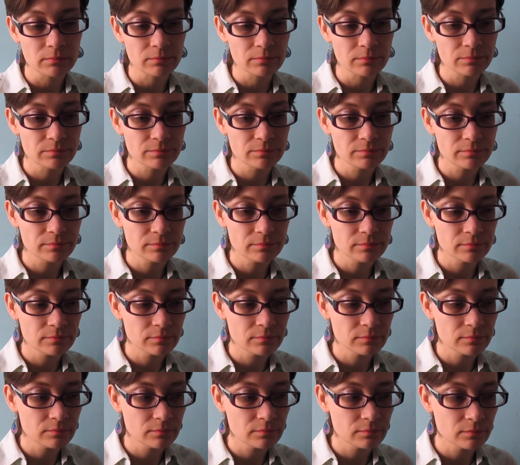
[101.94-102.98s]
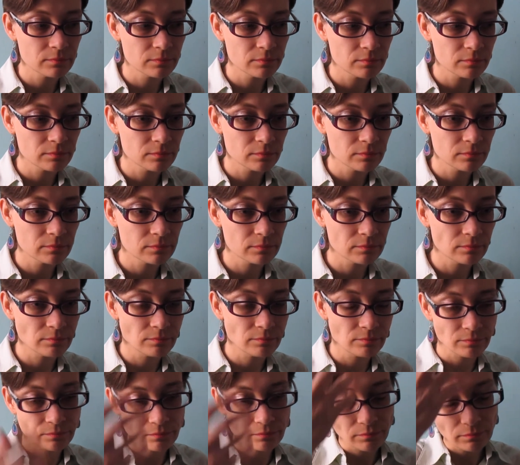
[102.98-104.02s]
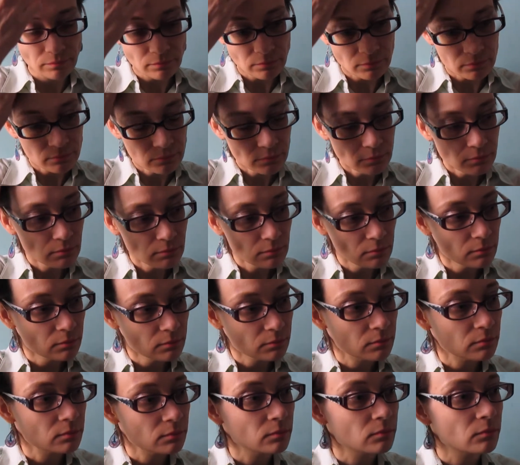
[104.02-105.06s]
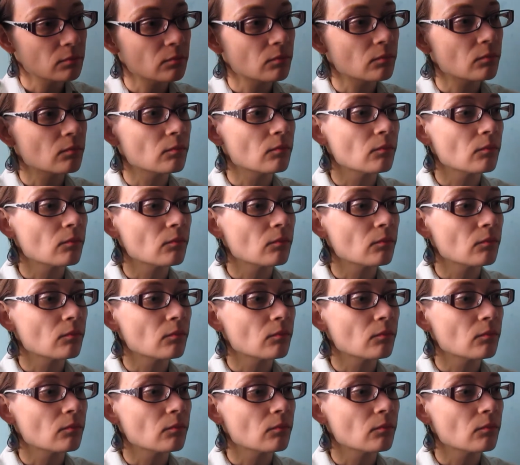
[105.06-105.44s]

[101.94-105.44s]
[no speech]